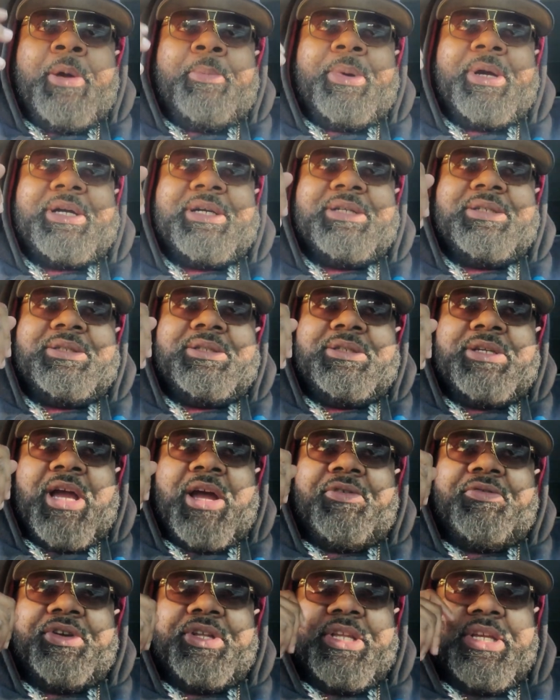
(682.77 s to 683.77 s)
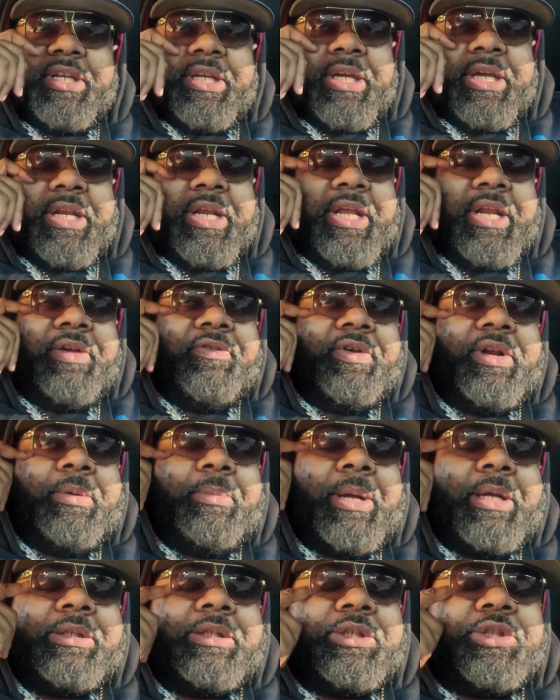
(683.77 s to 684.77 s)
because y'all really, it ain't even
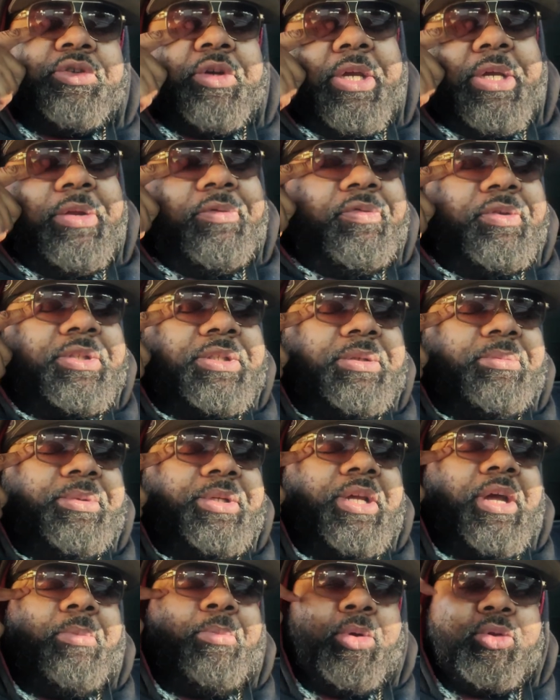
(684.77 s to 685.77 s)
about the trading for some of y'all.